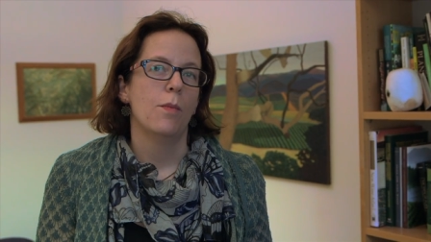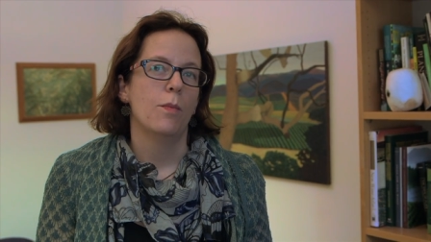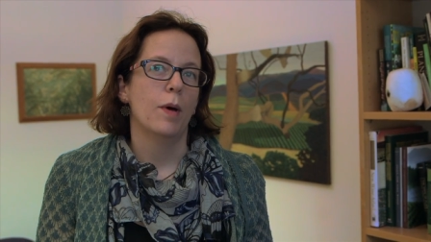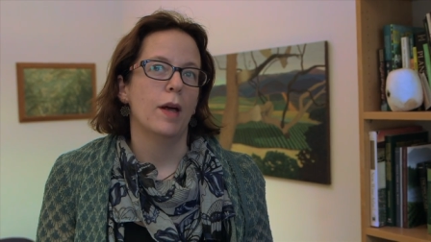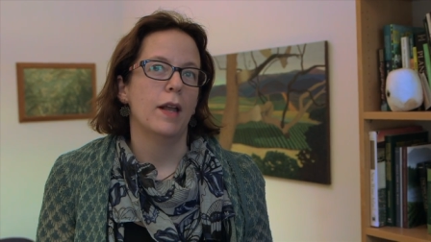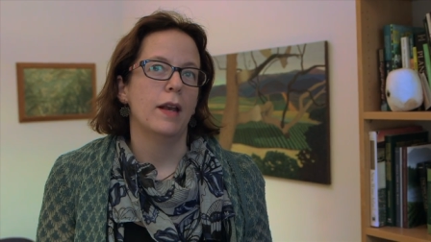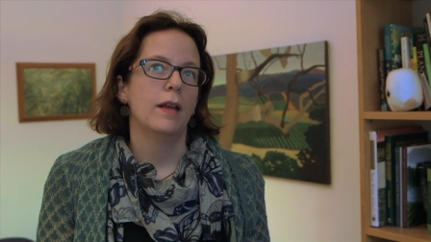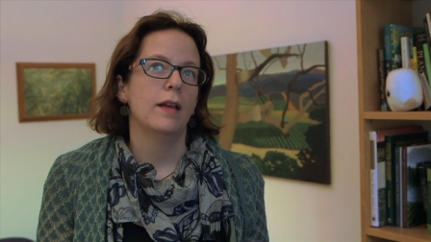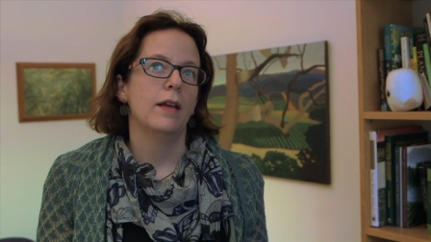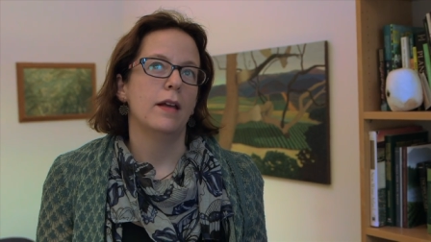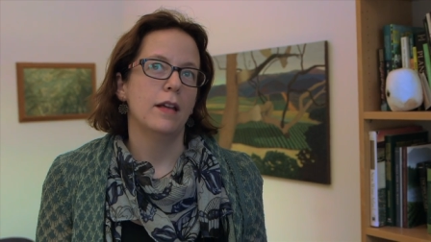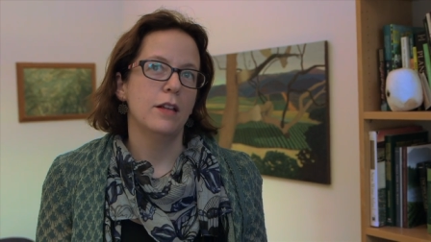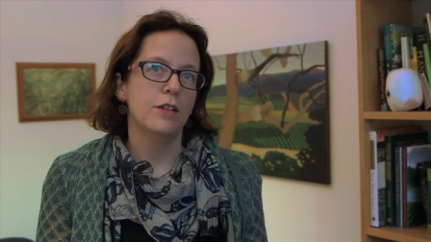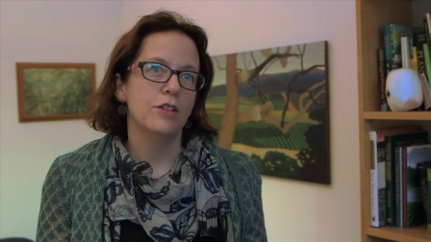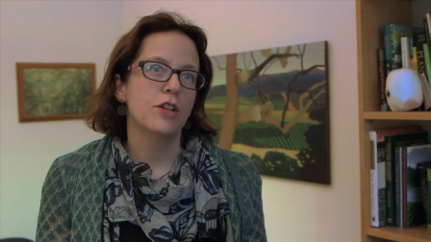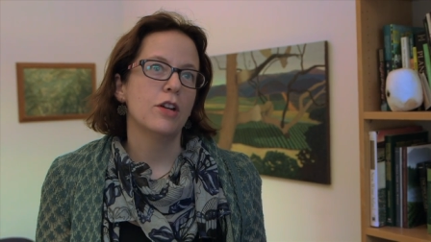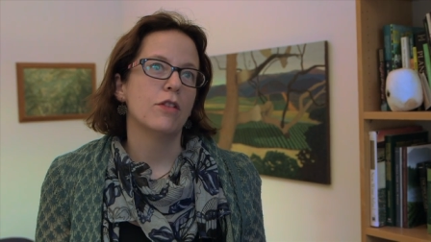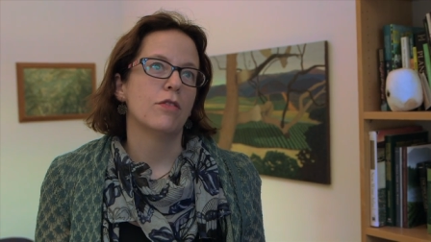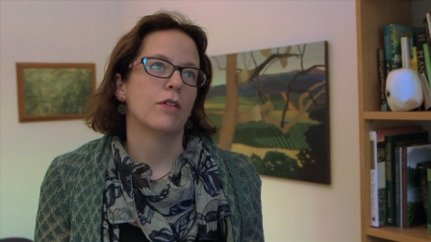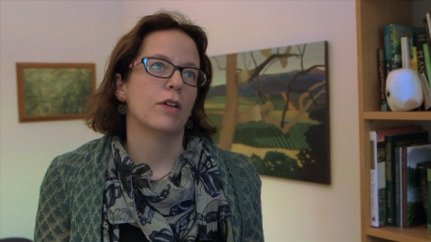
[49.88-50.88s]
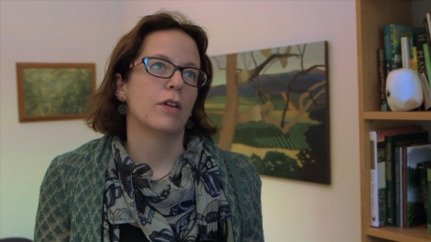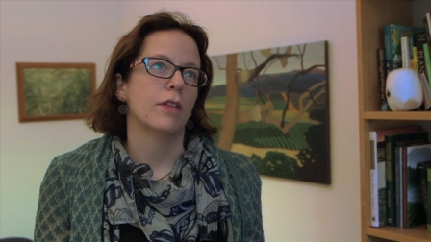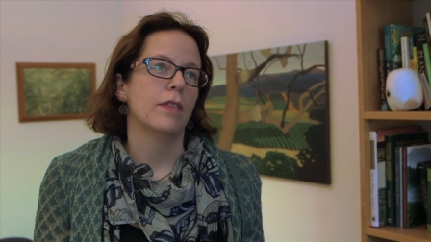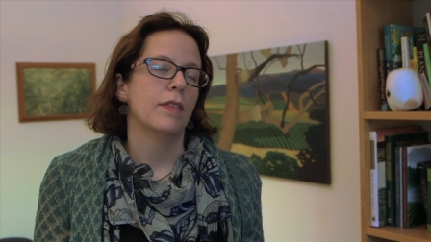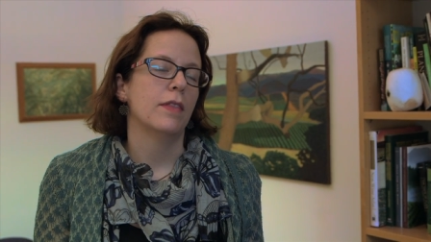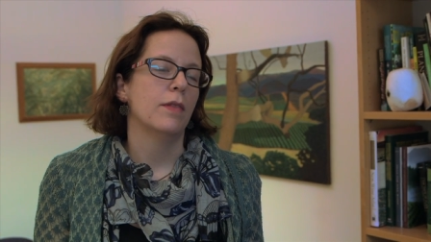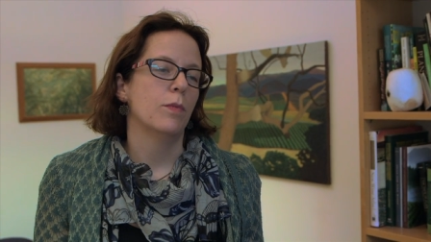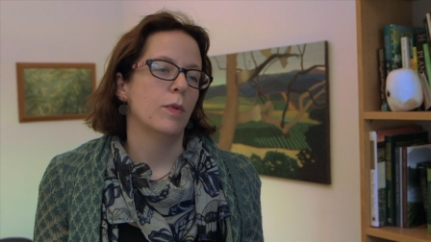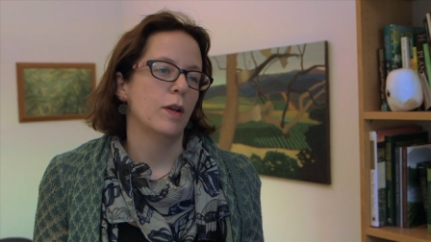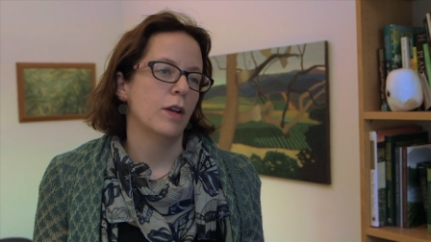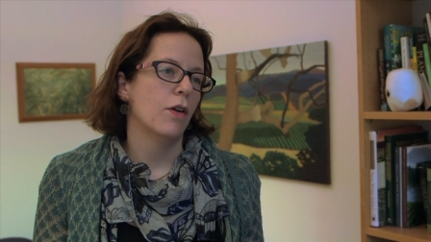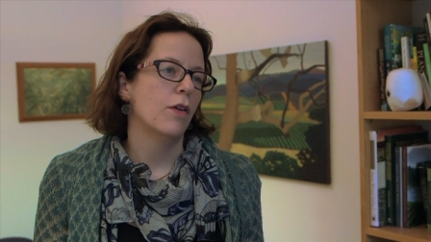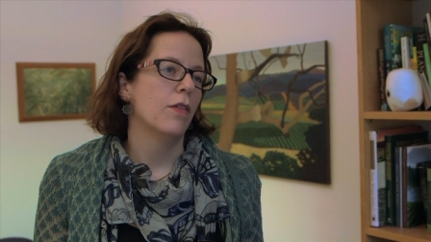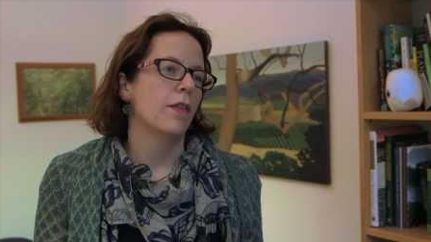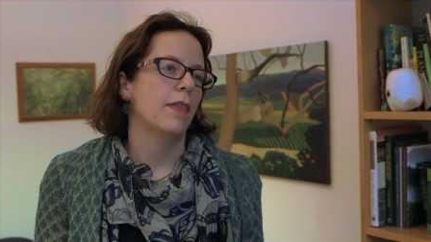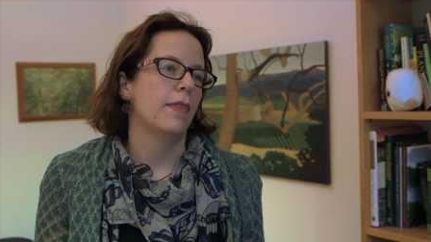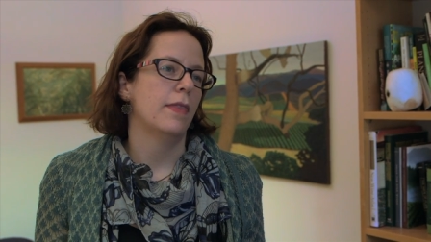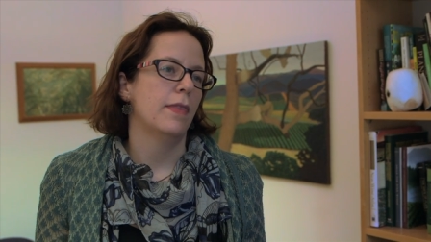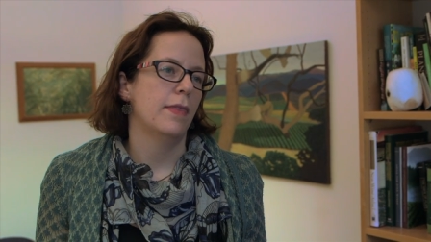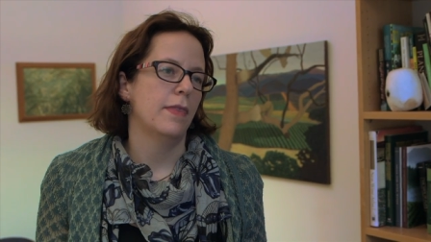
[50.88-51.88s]
But in general, we know
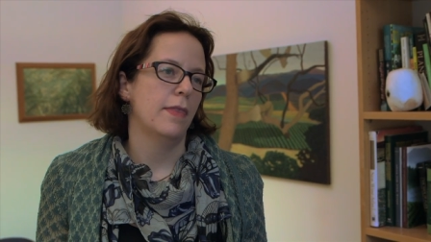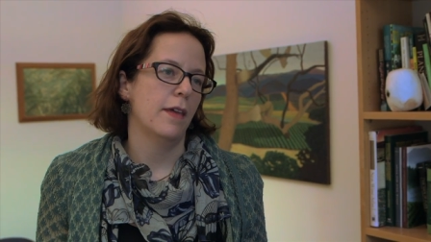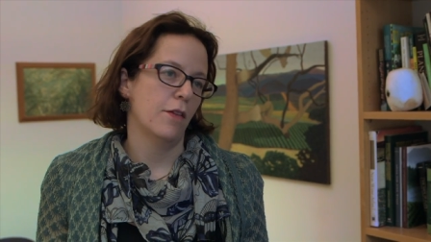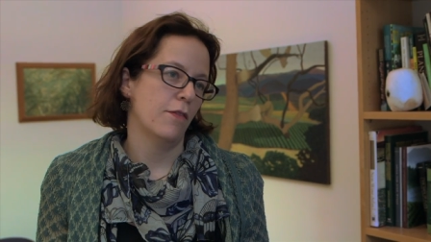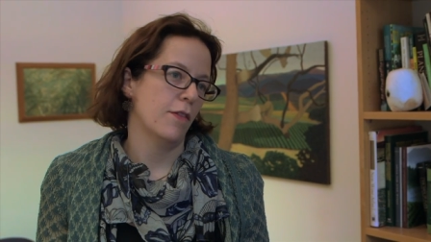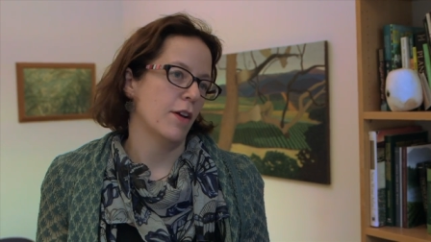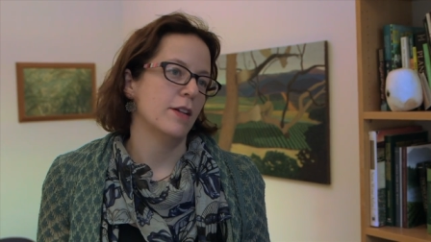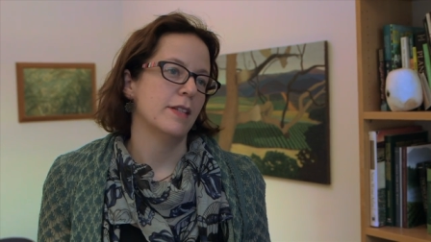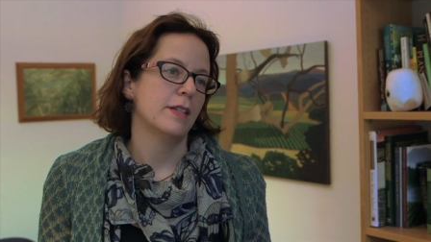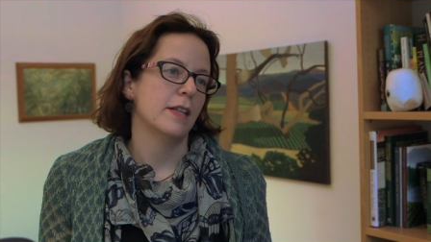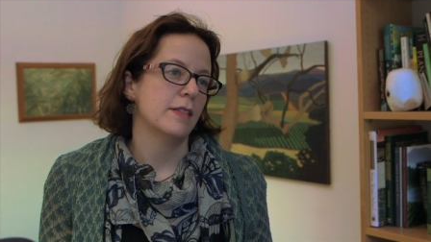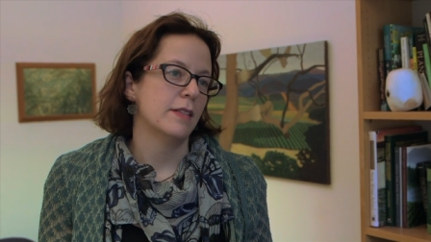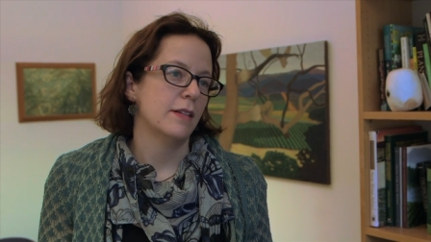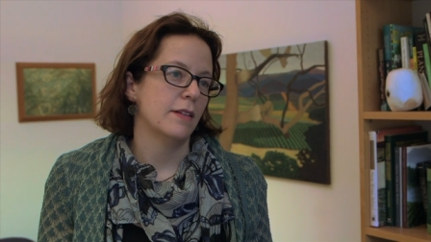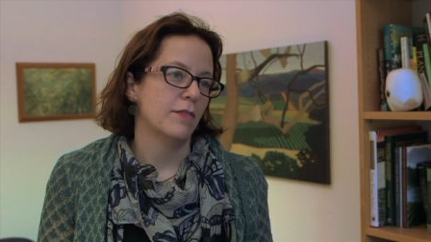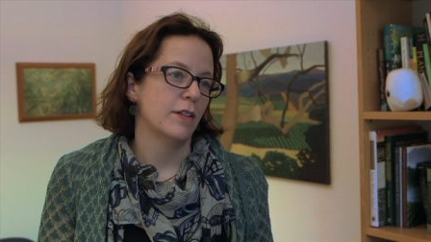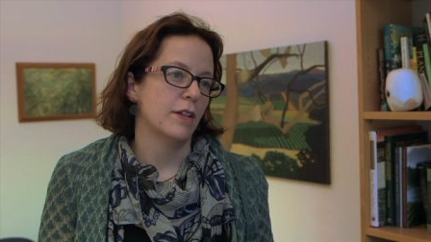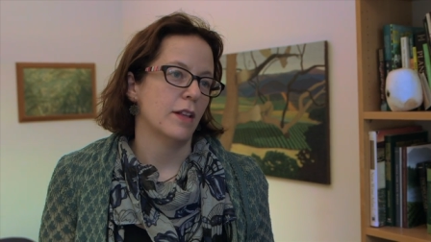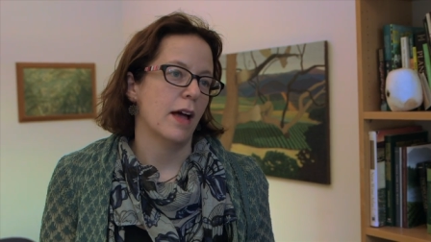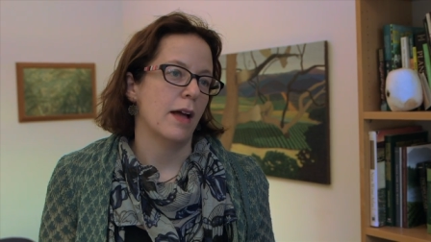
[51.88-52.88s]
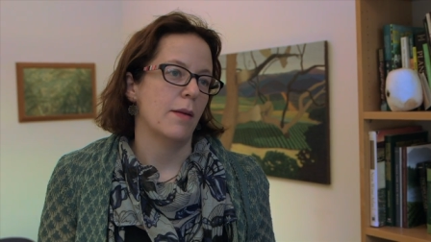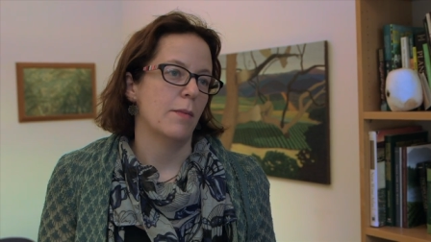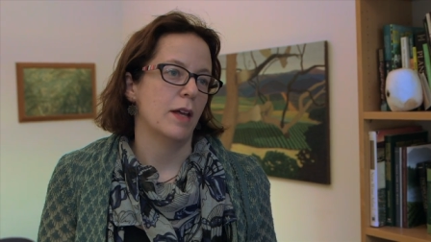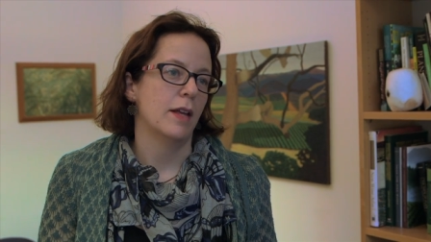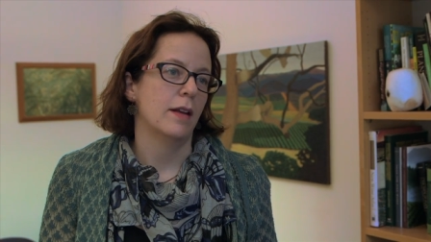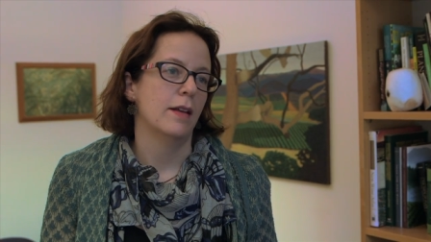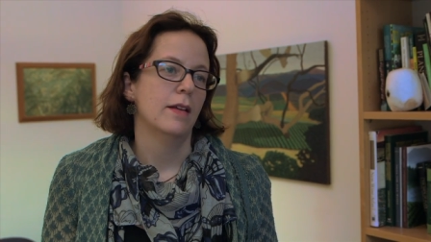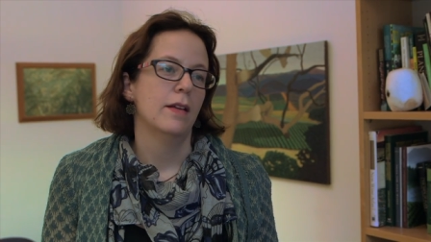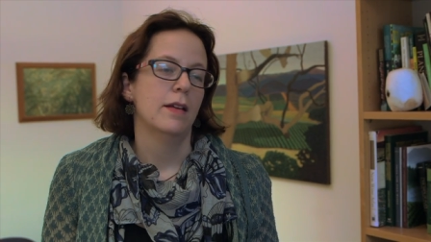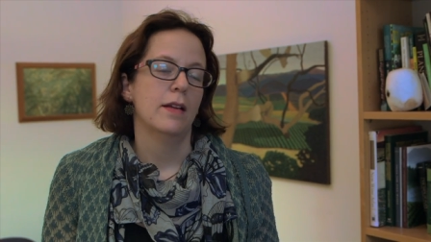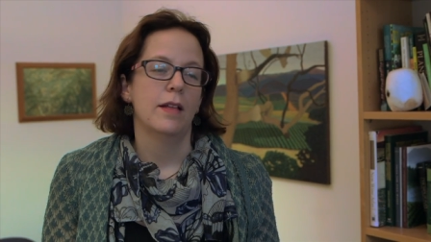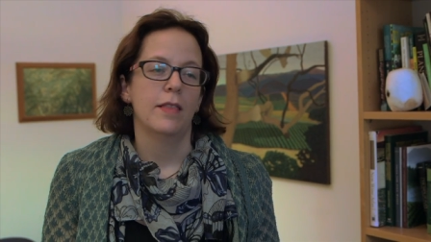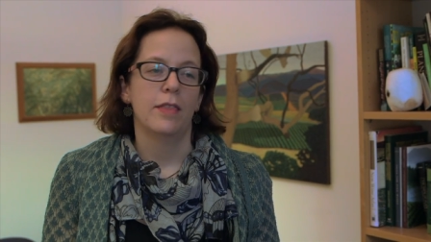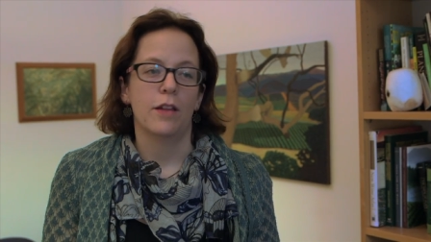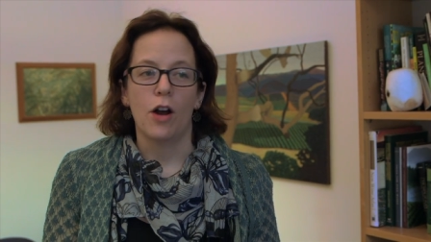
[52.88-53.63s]
that they're very sensitive to climate.